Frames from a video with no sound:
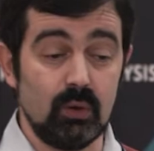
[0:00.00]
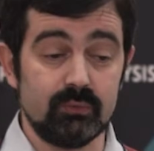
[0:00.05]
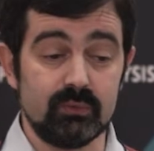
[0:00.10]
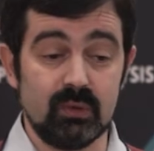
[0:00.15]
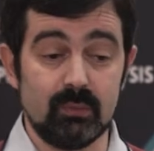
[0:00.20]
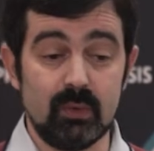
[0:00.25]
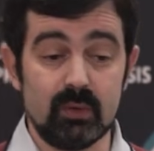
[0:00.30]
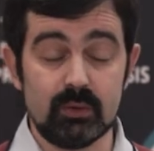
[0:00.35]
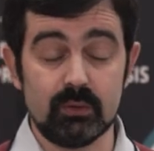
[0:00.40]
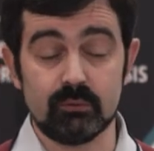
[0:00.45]

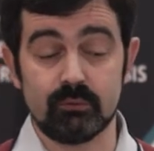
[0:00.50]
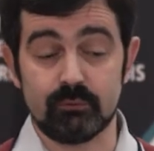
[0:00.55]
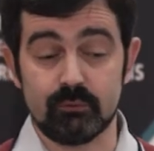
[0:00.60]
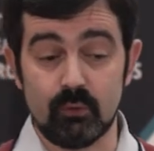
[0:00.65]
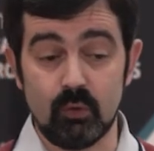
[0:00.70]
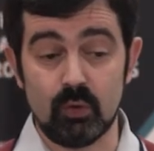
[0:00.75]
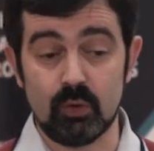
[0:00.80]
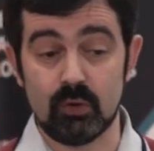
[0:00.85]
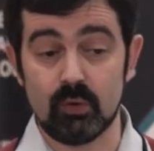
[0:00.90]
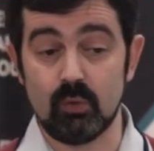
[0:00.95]
automaton
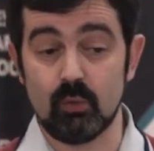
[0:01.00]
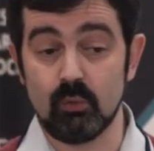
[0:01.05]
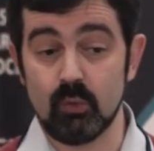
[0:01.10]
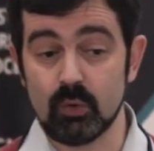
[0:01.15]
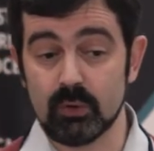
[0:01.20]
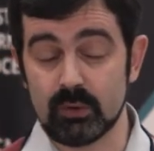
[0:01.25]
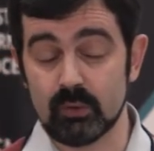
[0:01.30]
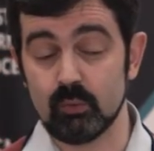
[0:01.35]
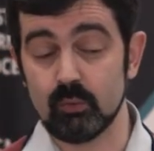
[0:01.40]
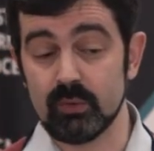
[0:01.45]
for
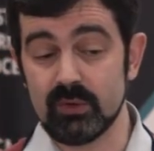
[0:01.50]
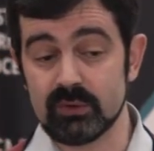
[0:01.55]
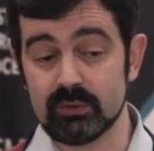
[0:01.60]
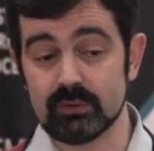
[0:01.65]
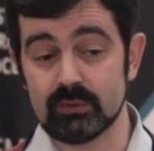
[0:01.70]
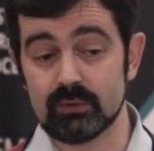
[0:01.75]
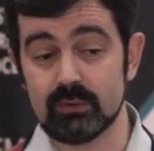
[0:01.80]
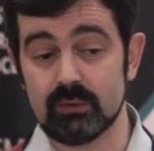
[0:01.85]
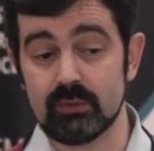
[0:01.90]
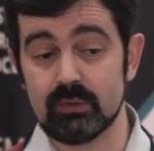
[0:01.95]
work
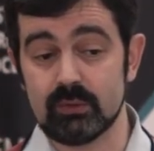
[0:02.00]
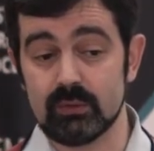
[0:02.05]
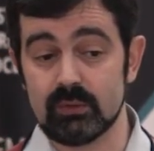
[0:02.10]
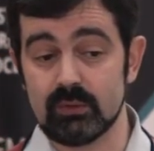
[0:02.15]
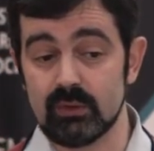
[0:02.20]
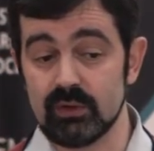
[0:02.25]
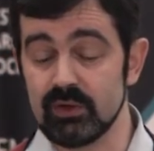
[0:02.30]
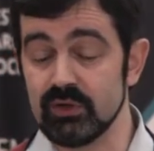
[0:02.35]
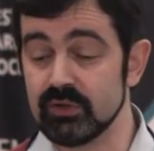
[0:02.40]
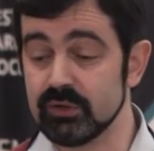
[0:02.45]
with
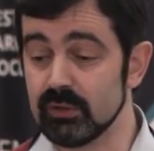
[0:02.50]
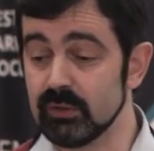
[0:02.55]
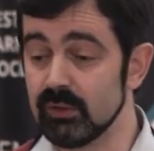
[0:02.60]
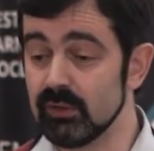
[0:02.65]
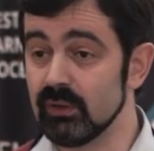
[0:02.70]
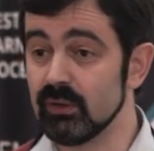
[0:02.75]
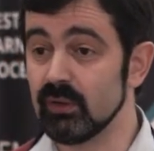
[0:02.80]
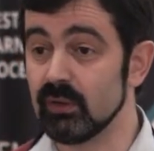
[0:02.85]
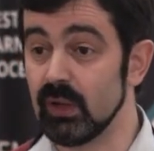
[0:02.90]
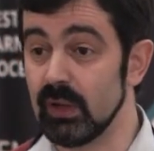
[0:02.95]
each
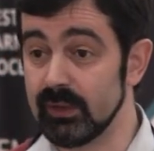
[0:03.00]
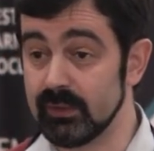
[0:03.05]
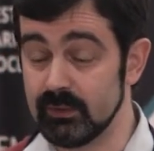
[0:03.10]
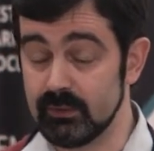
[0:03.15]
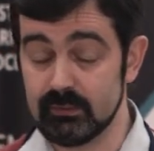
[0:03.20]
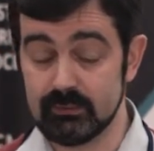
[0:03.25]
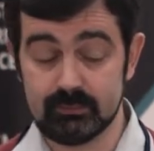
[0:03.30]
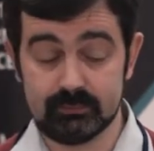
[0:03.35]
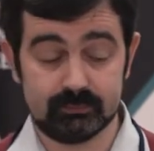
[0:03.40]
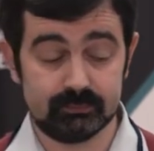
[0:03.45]
client.